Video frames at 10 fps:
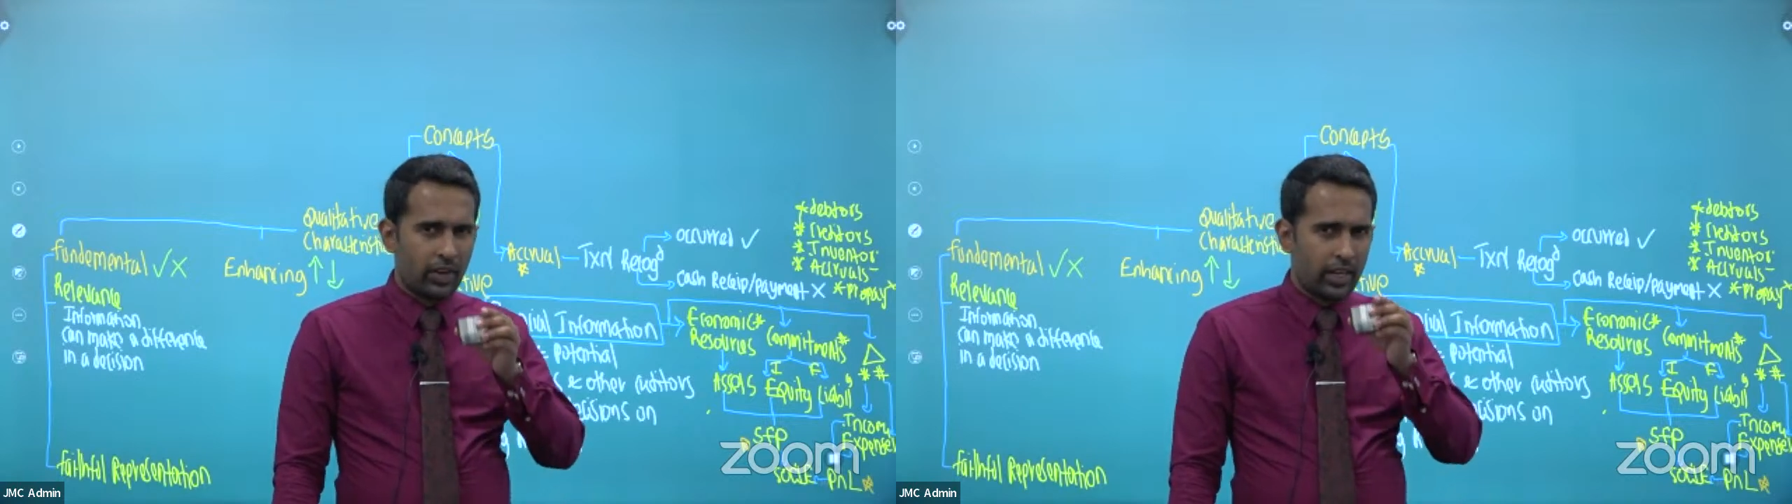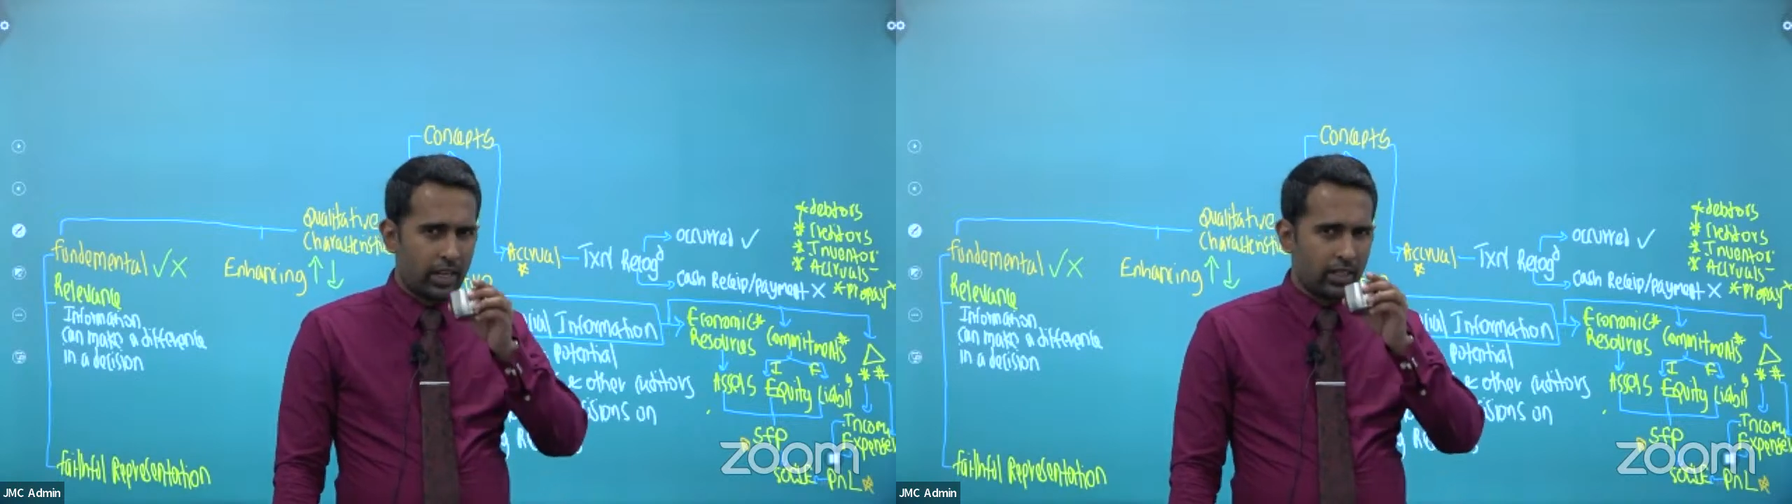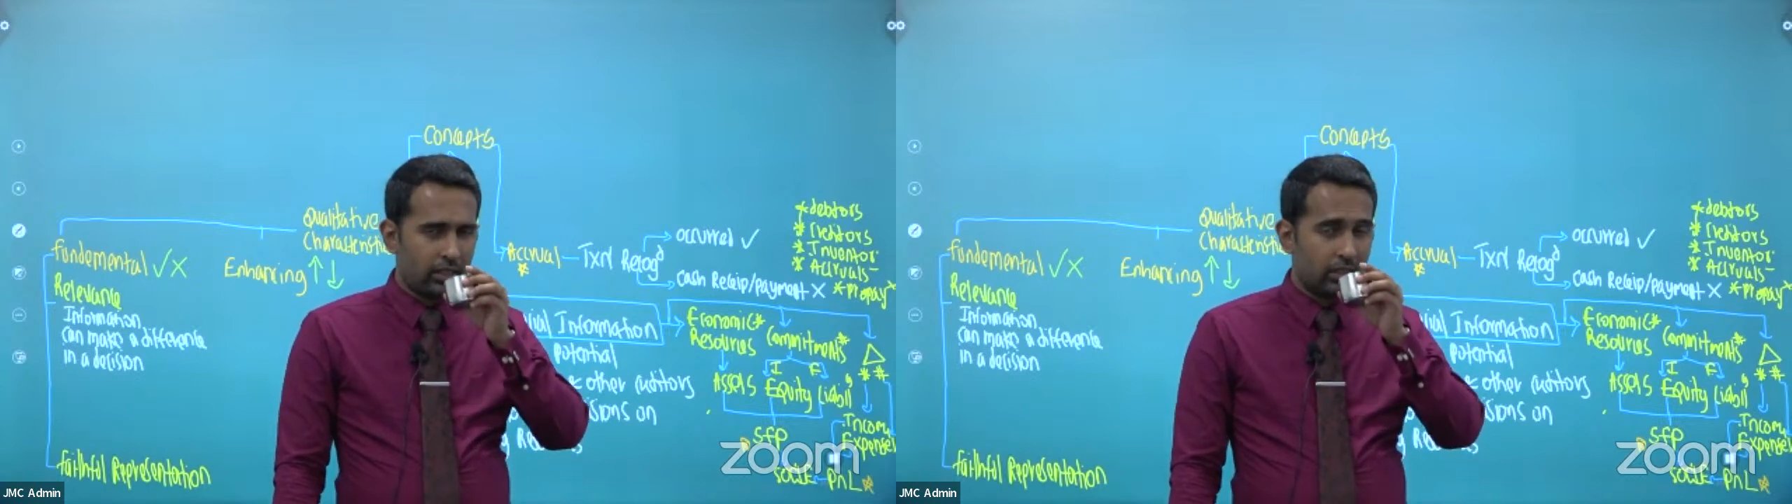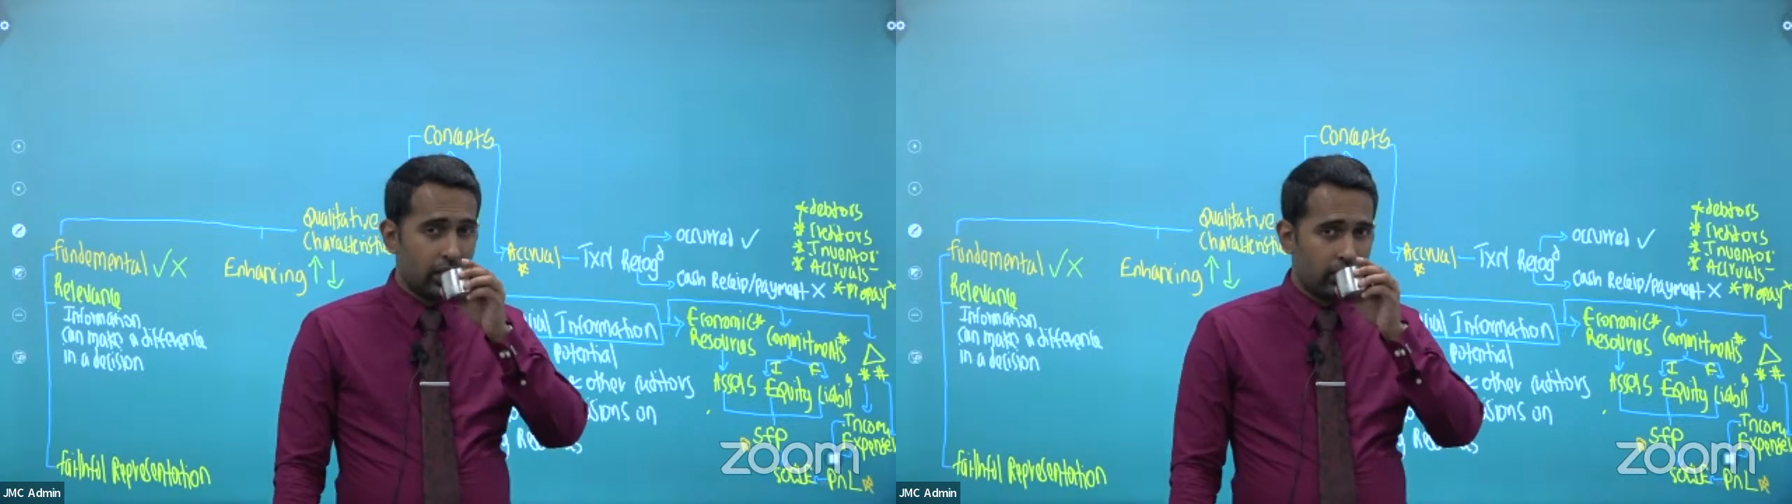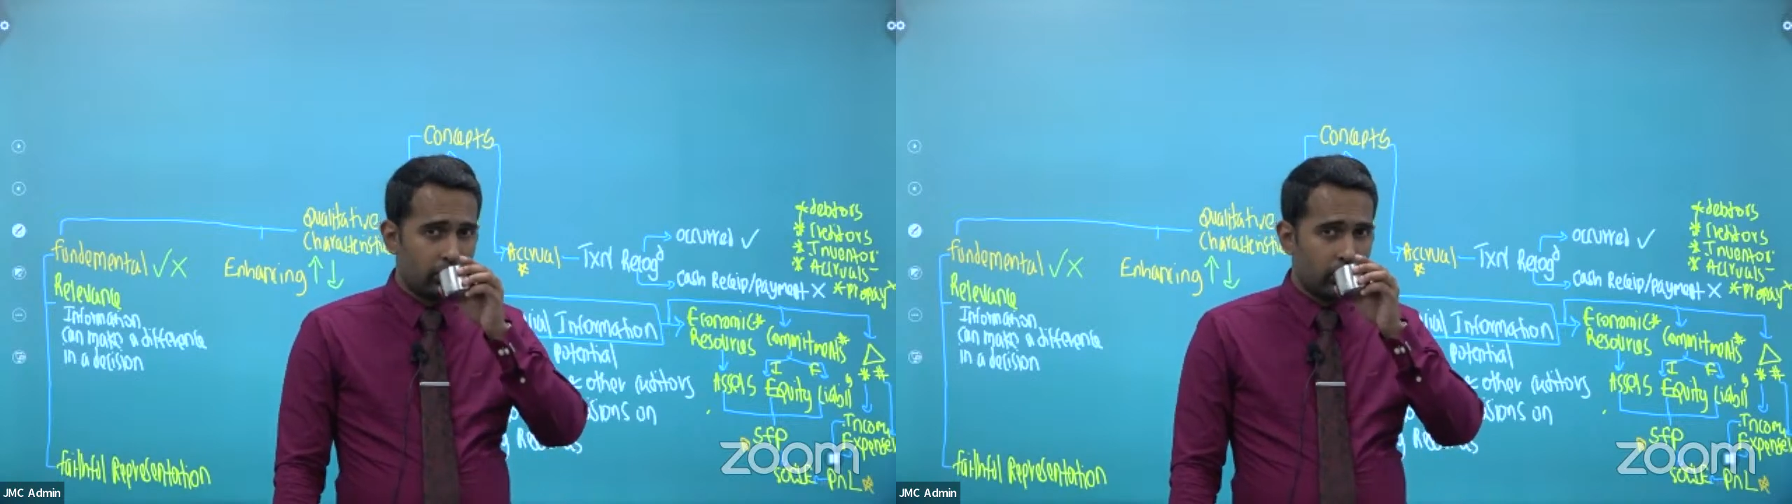financial
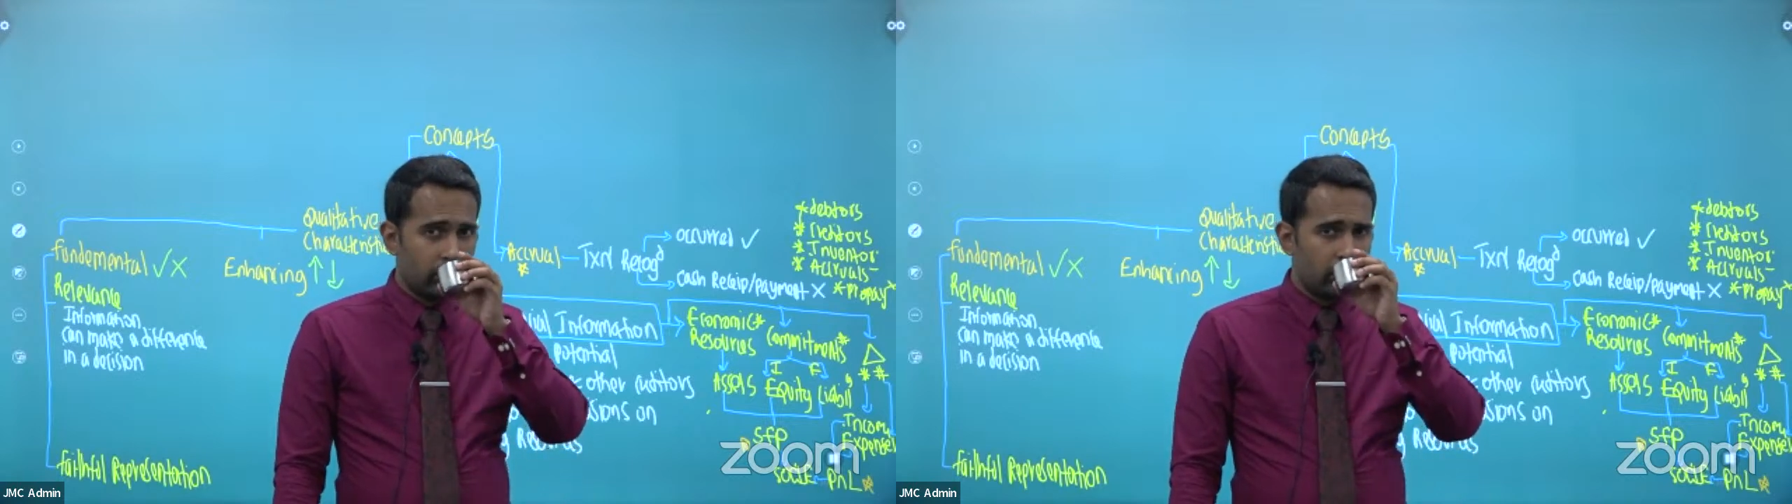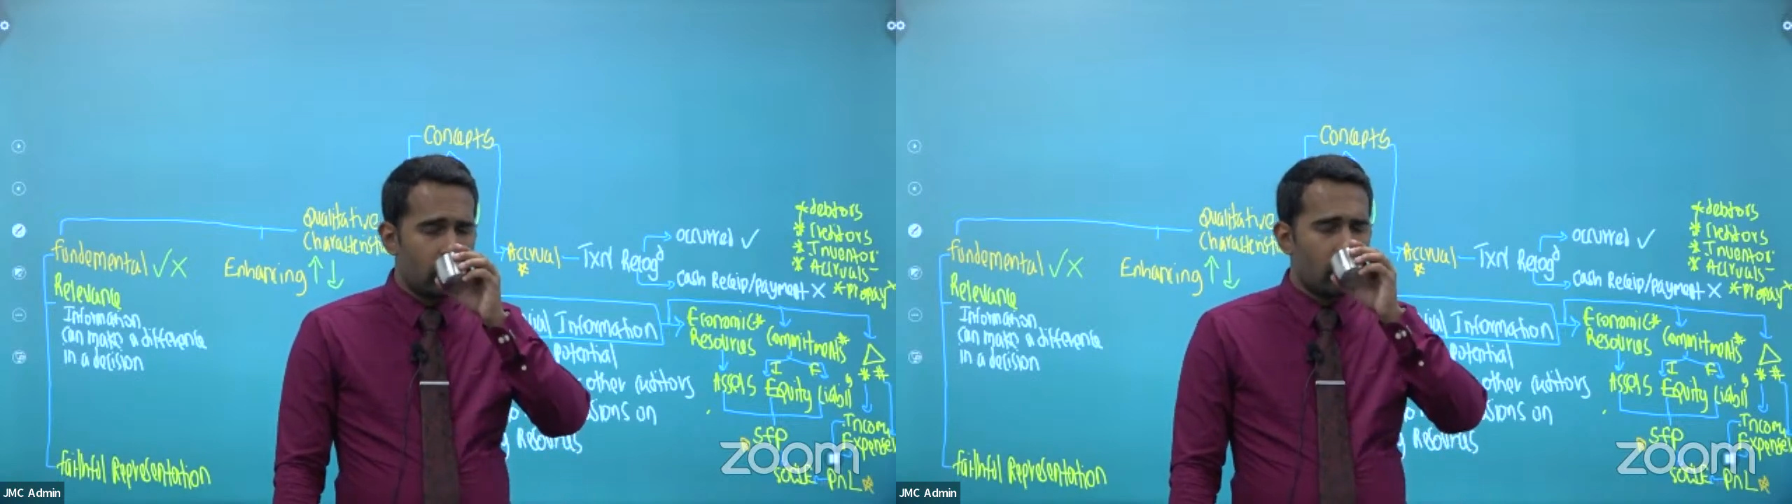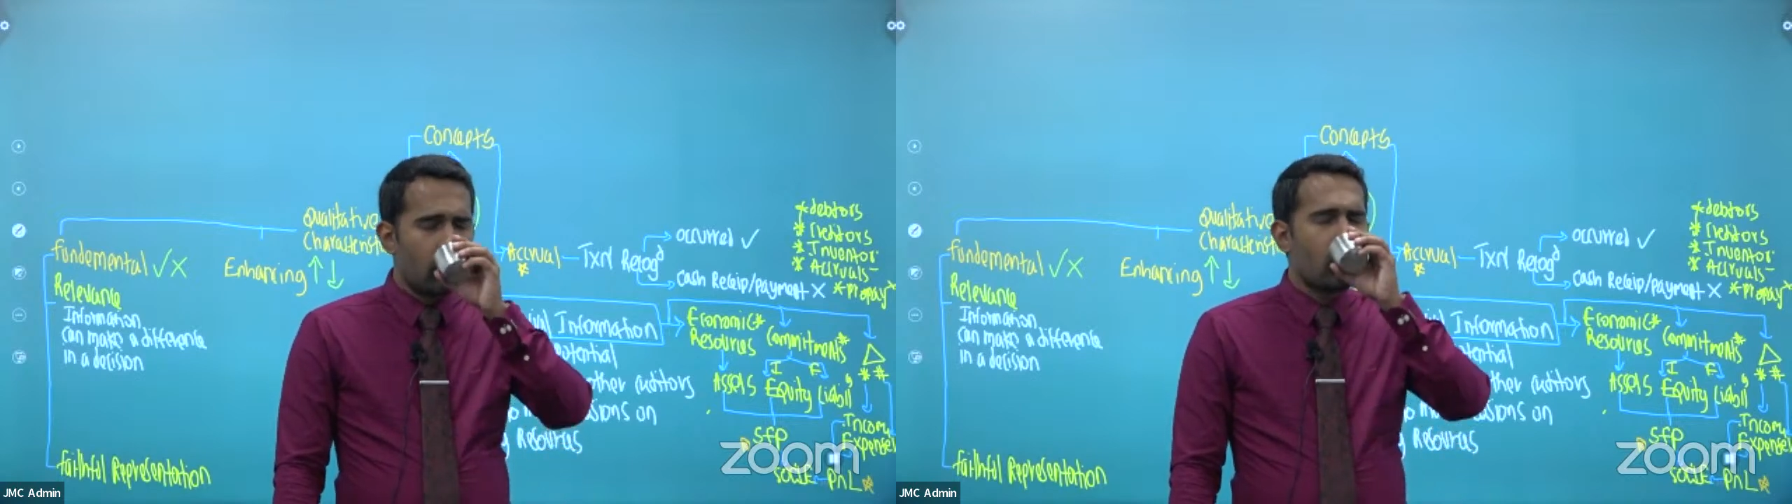statements.